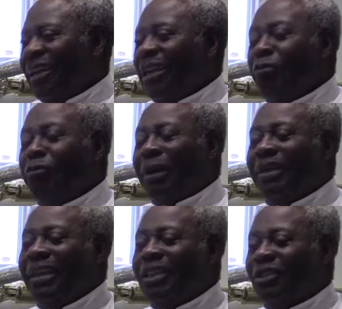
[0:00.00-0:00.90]
the
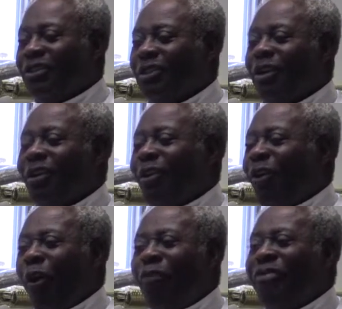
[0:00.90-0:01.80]
foundation
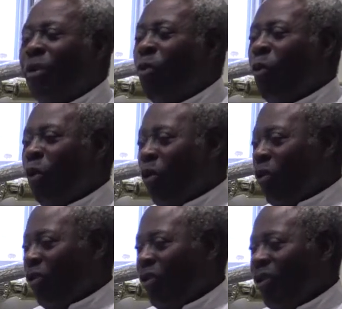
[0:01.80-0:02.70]
of the wall
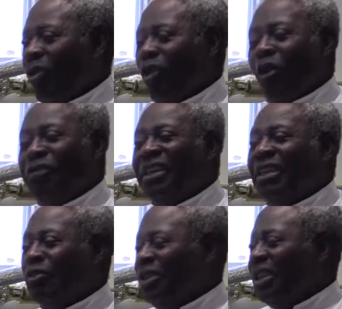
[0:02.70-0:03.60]
of the
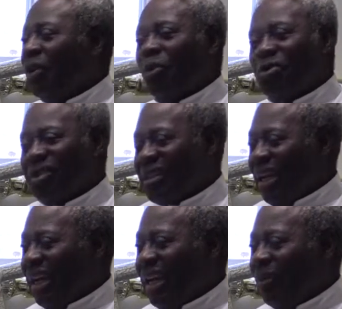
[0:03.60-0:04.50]
New Jerusalem.